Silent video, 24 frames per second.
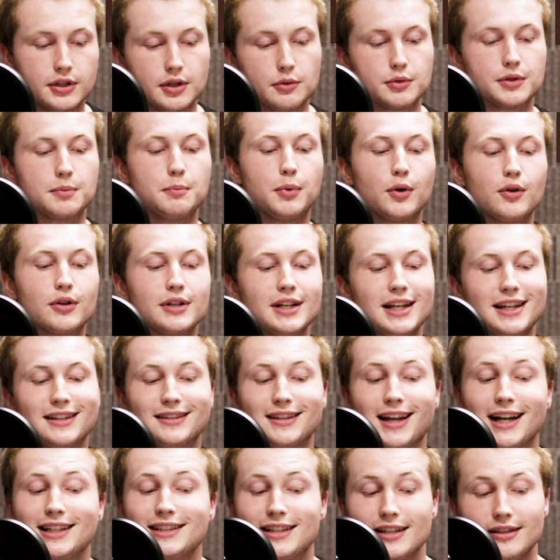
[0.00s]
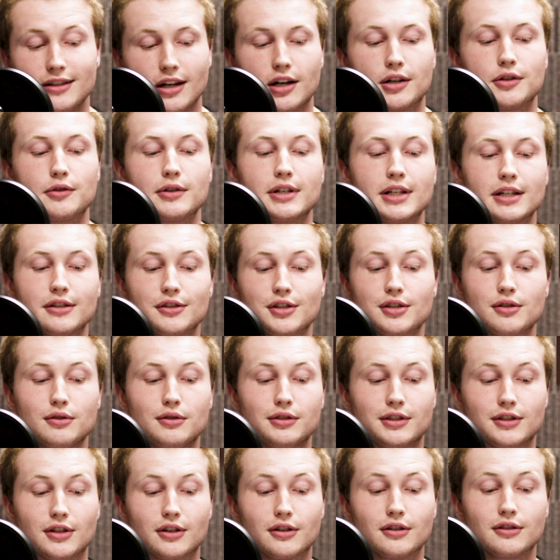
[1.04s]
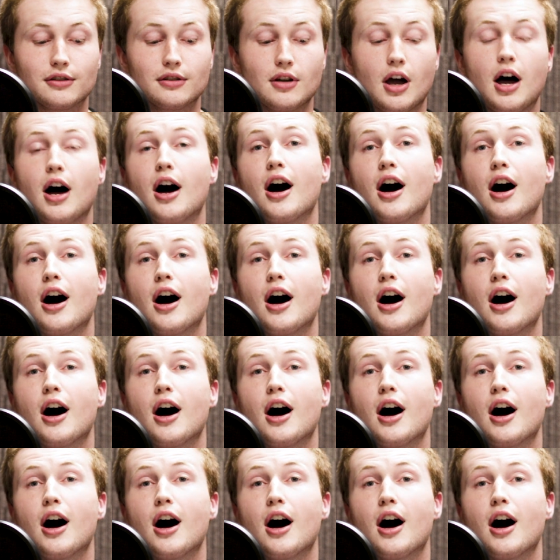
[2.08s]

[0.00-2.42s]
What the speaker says: She was born in 1900 and she'll turn